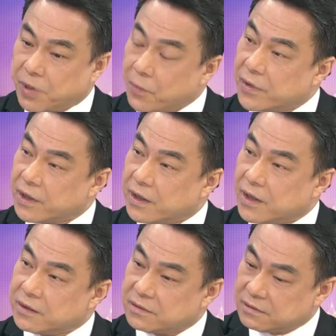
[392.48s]
public
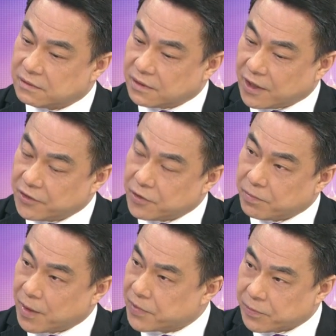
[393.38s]
and kind
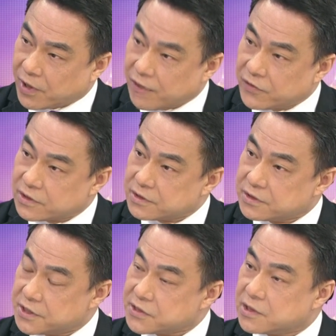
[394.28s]
of public-private
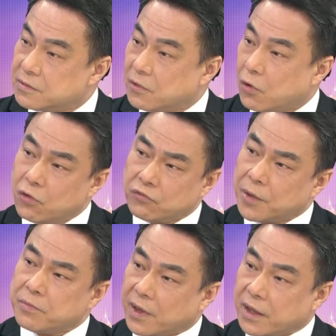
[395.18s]
system, all
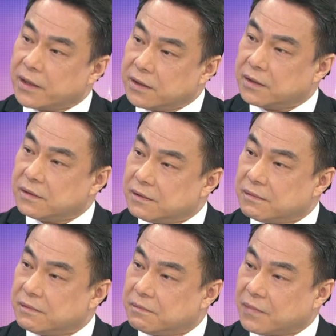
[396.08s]
run by
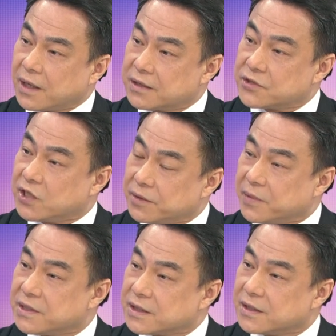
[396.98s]
by the
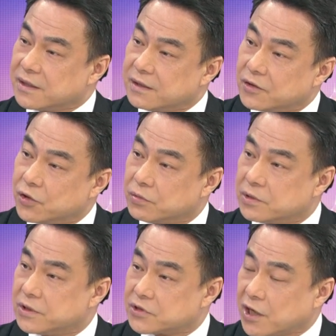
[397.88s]
state, basically, you know, mm
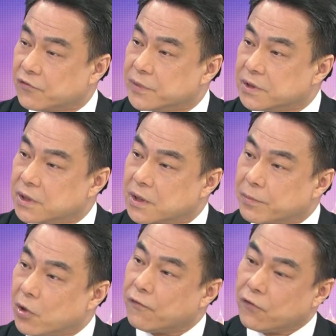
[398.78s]
-hmm. it's government.
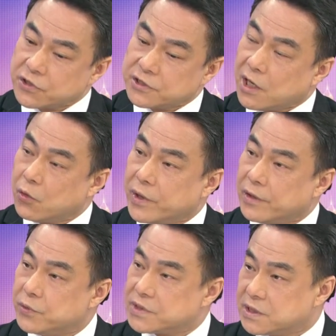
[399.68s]
But of course, now
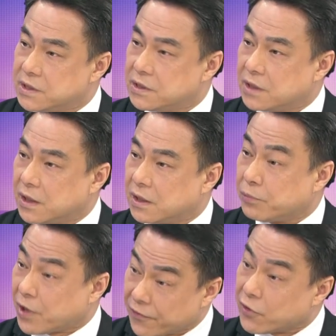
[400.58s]
we, we see uh,
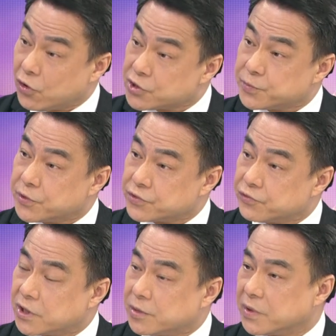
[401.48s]
private
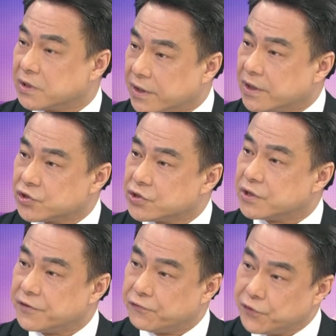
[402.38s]
hospitals, really, but they are
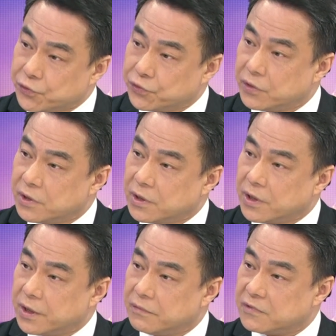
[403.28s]
just a few
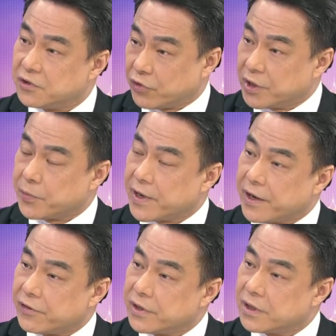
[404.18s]
in the Greater Bay
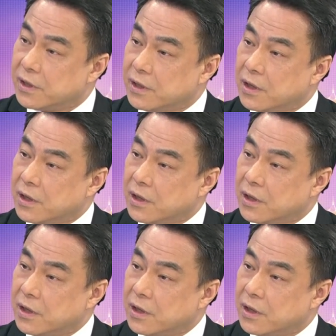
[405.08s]
Area,